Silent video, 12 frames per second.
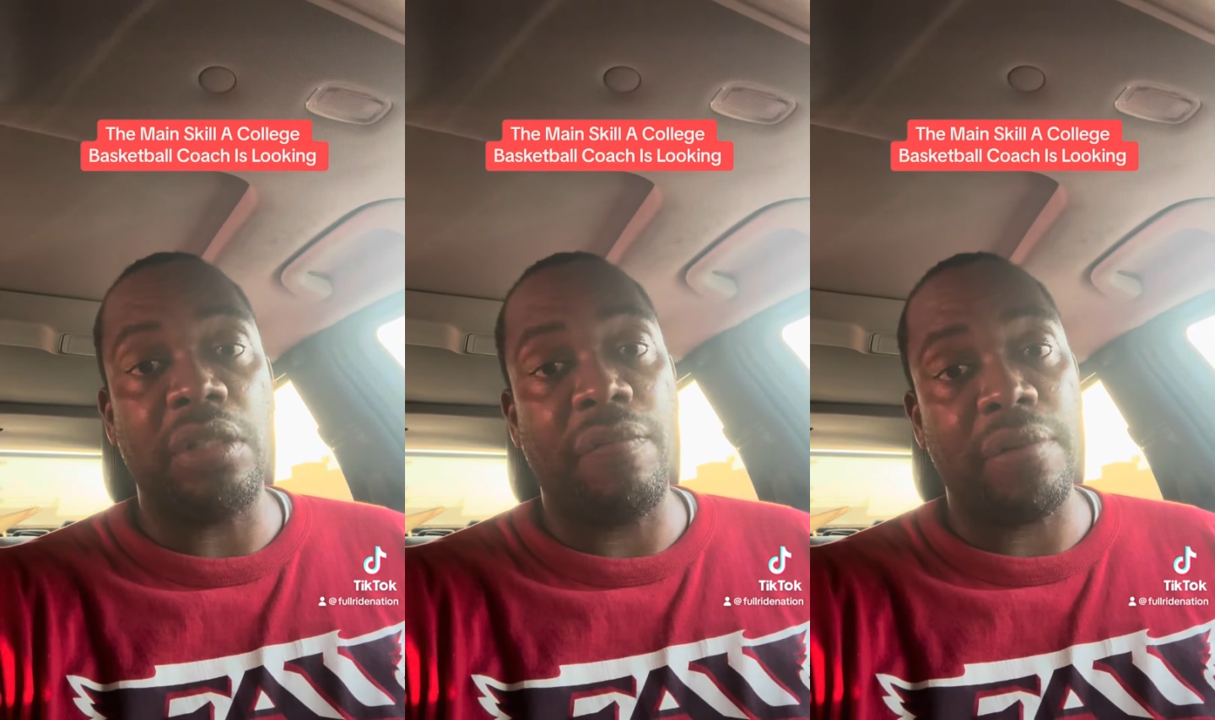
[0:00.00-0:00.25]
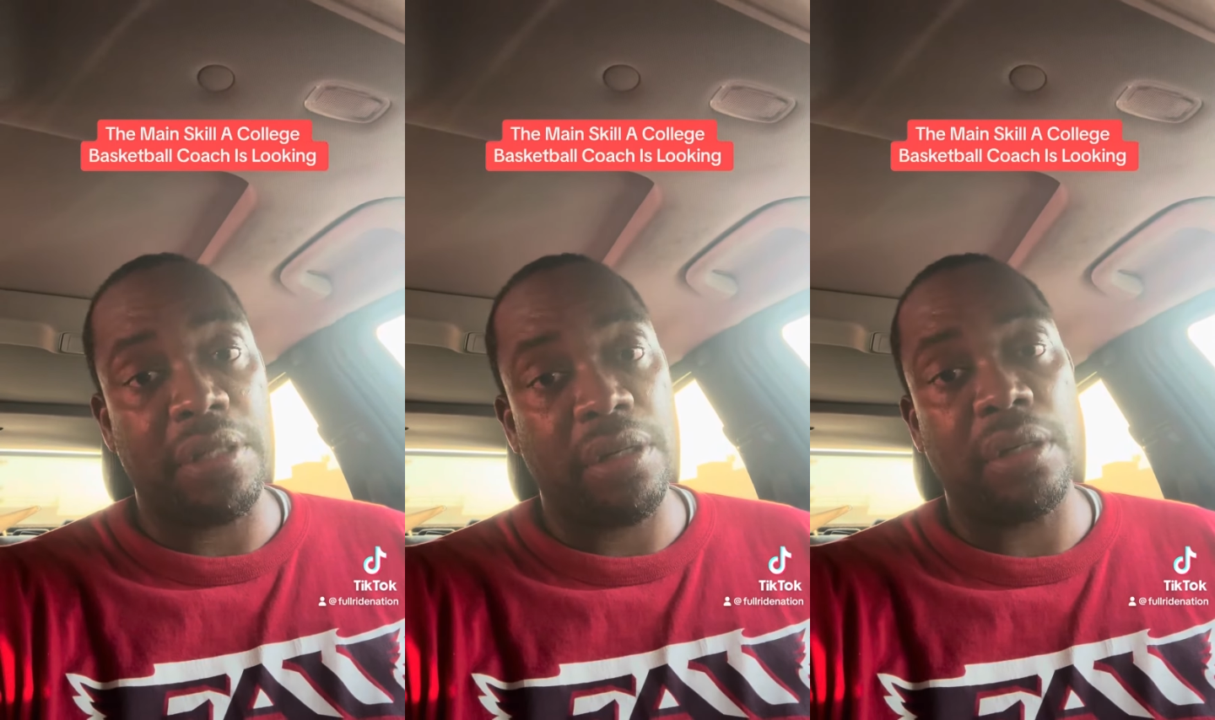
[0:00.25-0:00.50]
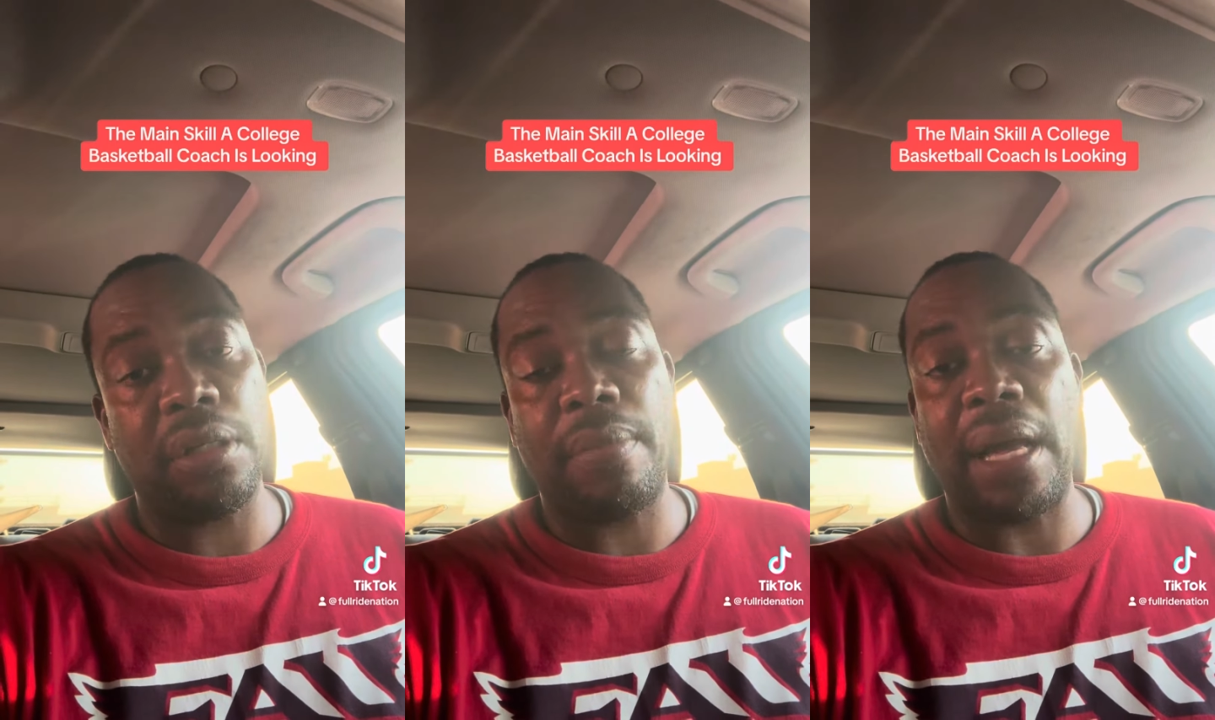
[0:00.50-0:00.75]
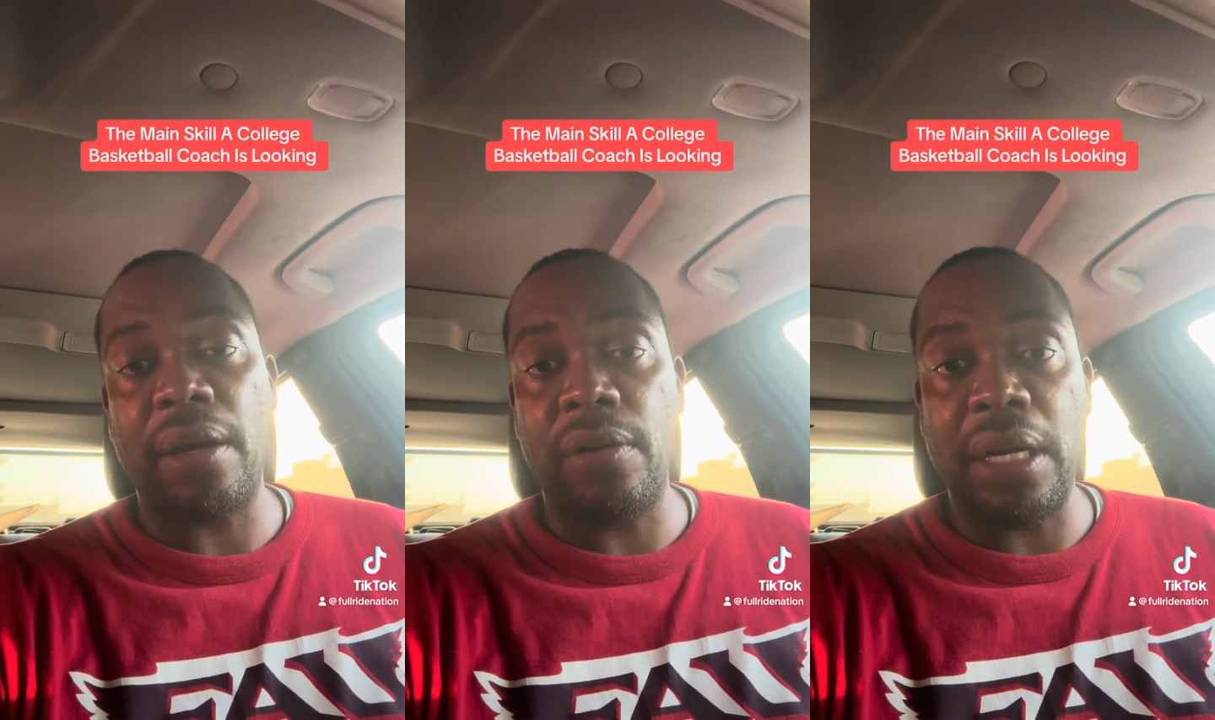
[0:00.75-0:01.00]
if you're serious
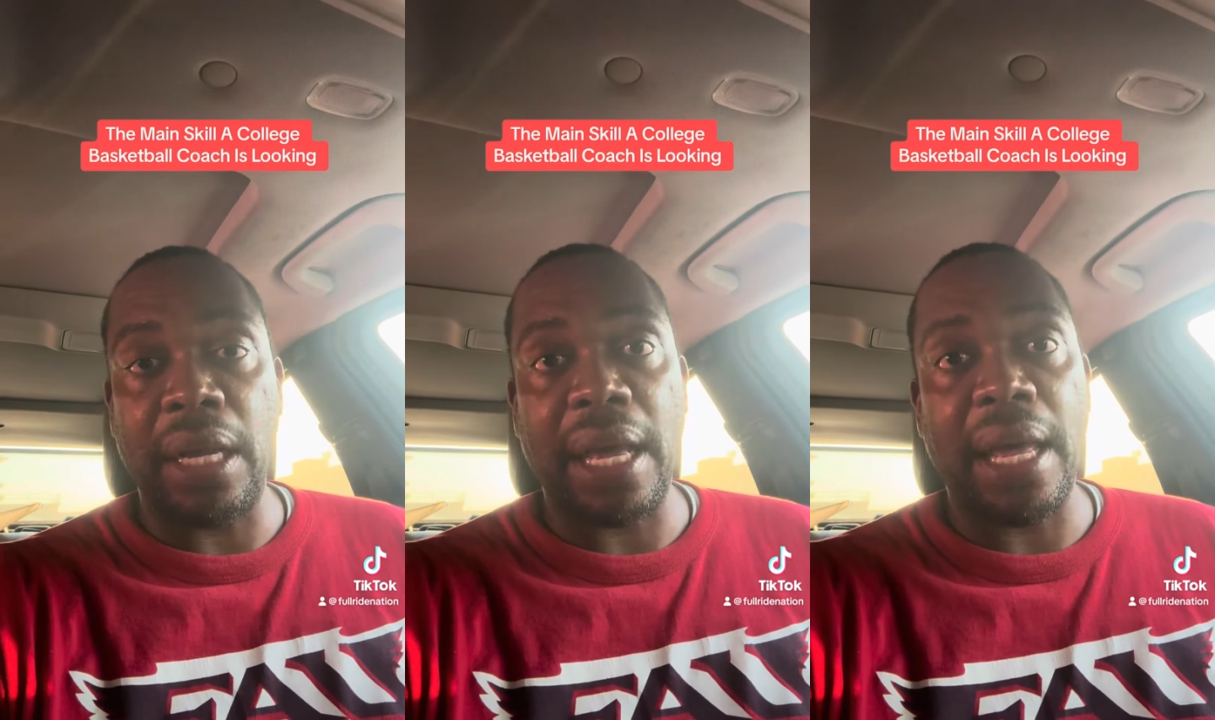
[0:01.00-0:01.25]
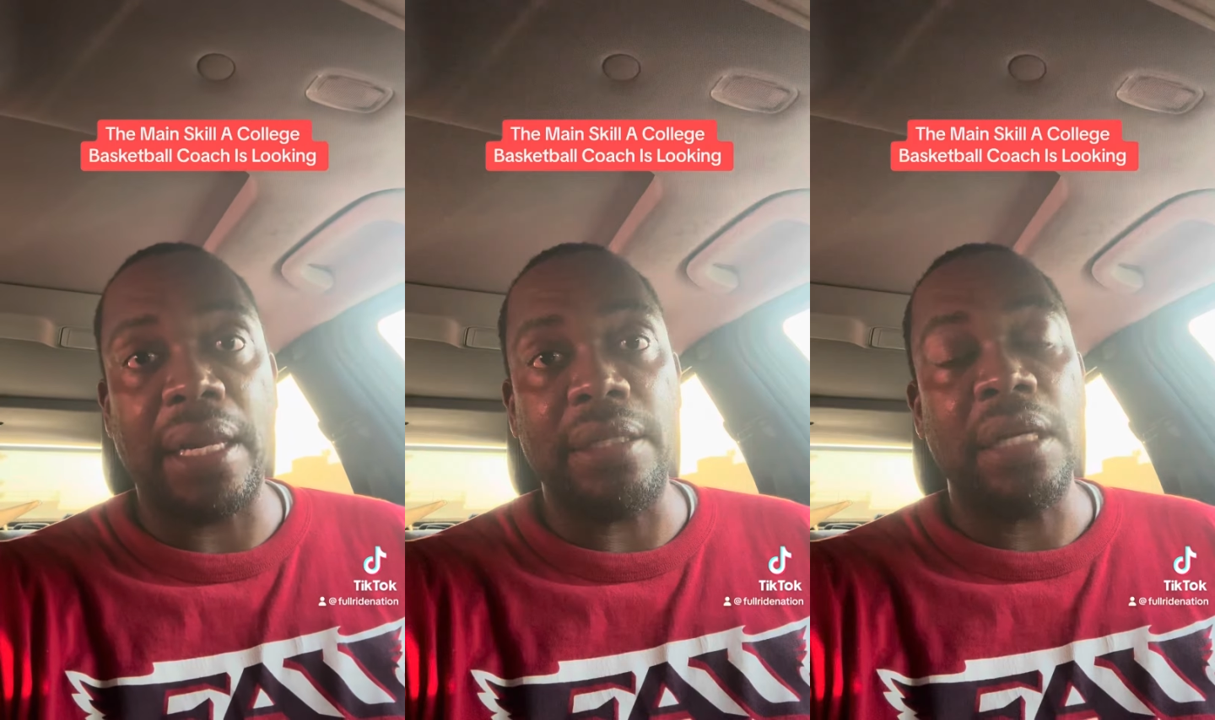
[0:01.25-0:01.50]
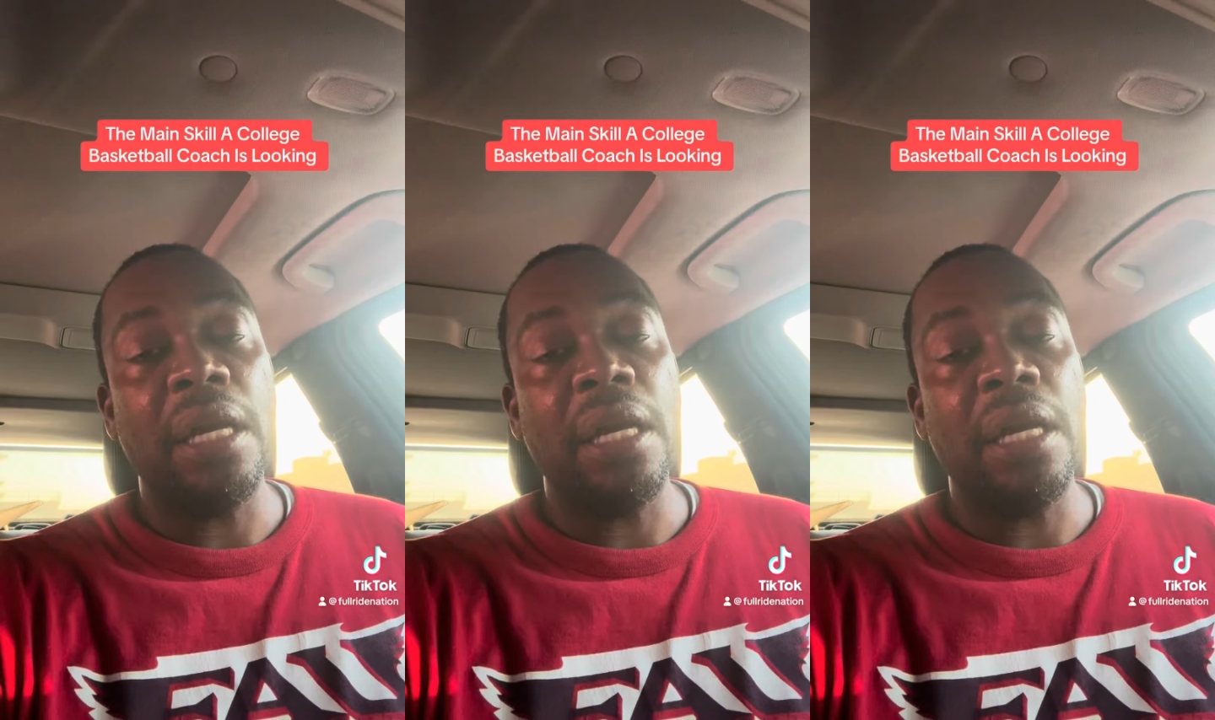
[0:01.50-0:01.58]
about going to college.